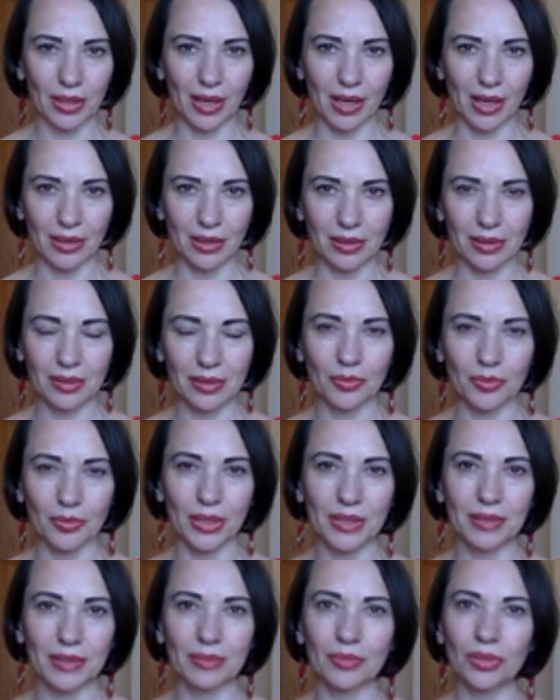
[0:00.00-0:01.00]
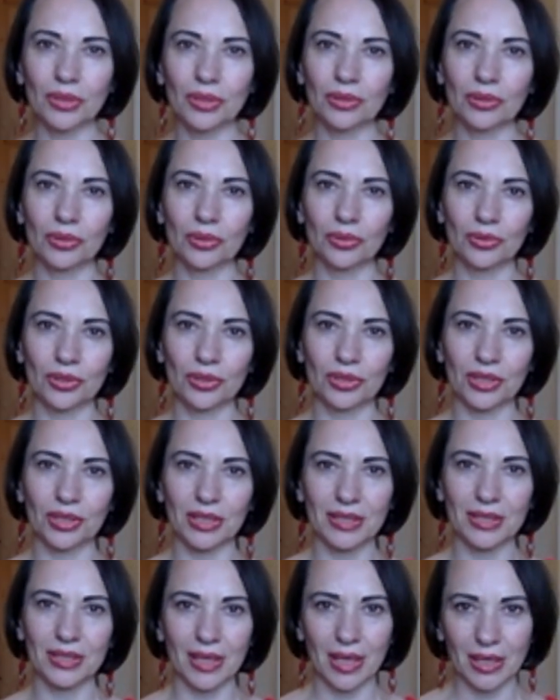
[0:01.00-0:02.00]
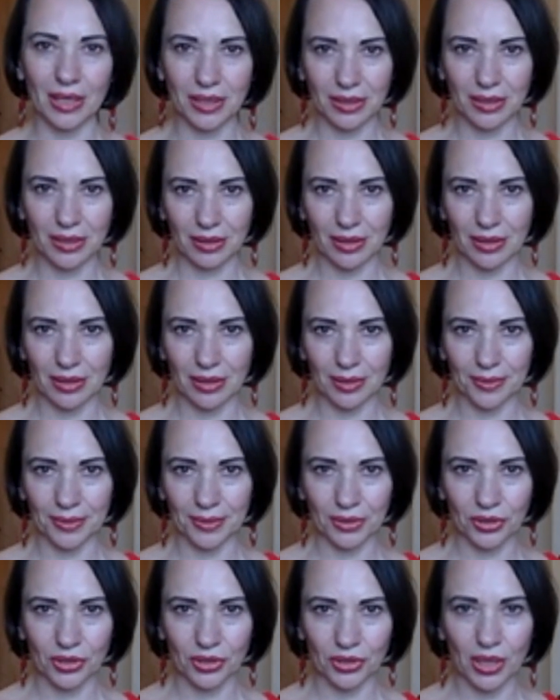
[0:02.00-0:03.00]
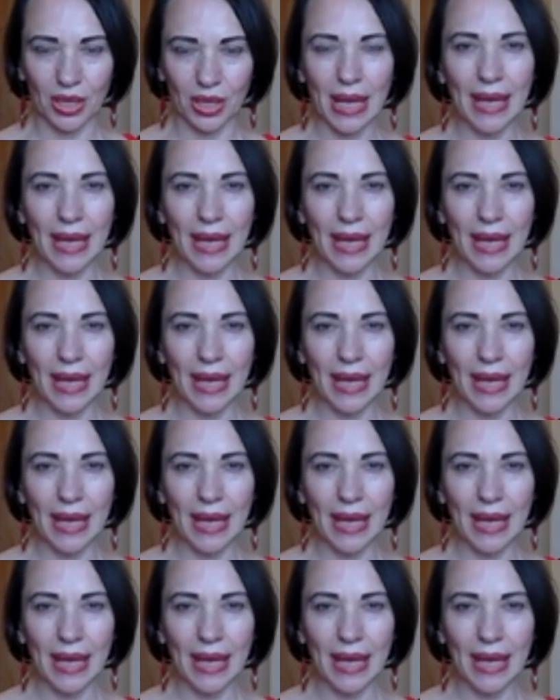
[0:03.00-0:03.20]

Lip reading: asked by somebody who is just starting in Colourpuncture